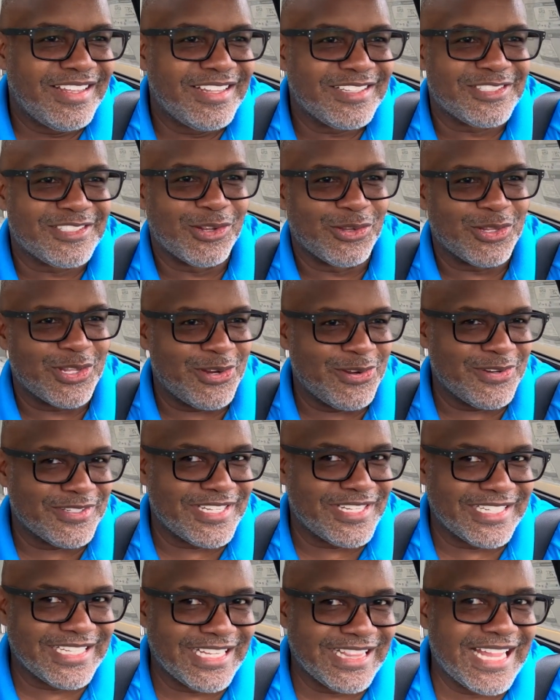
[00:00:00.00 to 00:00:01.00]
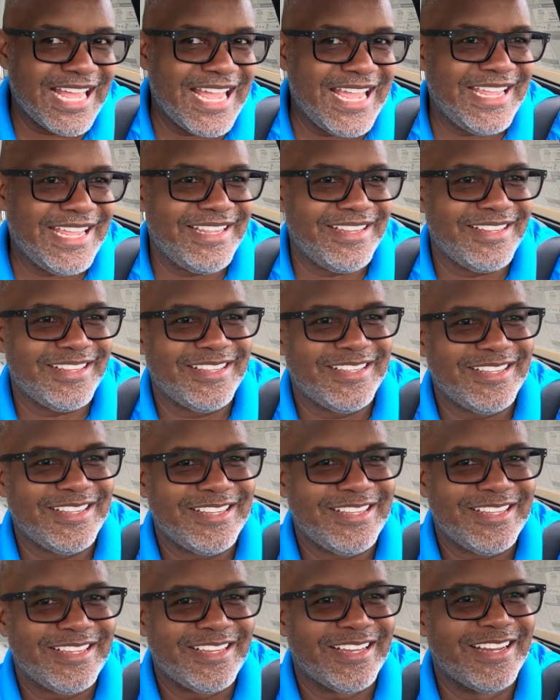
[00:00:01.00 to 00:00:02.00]
So there is a delay,
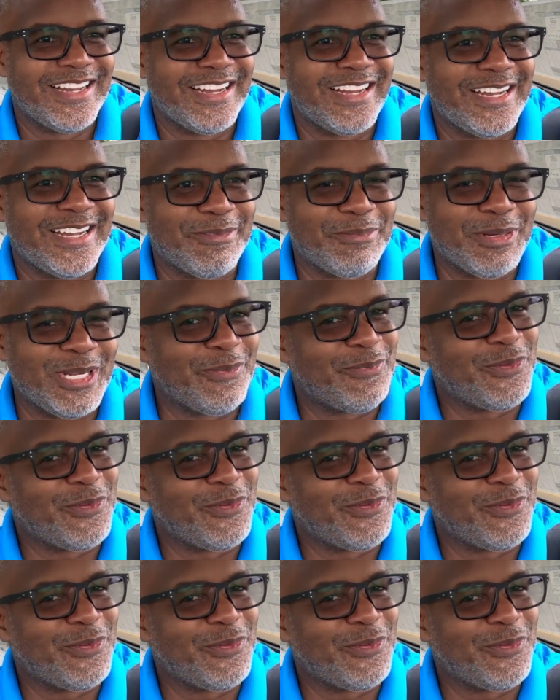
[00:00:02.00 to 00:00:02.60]
but